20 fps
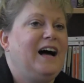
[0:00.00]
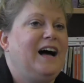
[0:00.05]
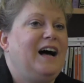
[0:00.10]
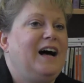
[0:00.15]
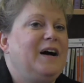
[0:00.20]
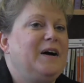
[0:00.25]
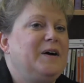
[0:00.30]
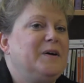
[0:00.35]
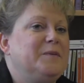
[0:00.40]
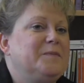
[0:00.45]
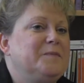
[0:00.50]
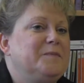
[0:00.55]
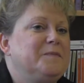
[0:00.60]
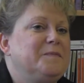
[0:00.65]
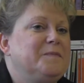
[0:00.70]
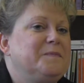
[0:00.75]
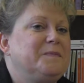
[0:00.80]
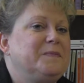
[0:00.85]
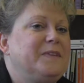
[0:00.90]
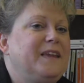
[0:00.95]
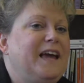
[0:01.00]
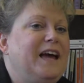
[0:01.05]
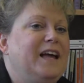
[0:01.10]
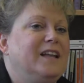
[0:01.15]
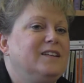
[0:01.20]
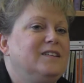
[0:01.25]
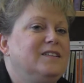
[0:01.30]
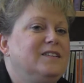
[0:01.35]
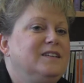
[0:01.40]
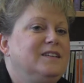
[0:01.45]

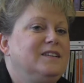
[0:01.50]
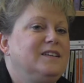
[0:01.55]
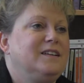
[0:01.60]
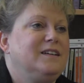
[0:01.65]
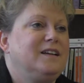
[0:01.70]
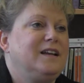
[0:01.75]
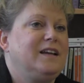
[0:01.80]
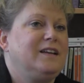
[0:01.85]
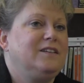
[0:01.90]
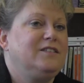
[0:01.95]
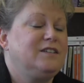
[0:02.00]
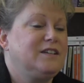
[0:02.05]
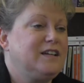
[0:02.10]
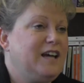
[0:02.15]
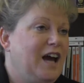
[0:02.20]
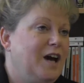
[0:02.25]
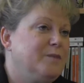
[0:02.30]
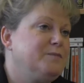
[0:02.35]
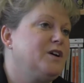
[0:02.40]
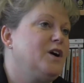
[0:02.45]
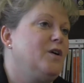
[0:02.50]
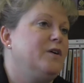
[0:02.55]
And she kept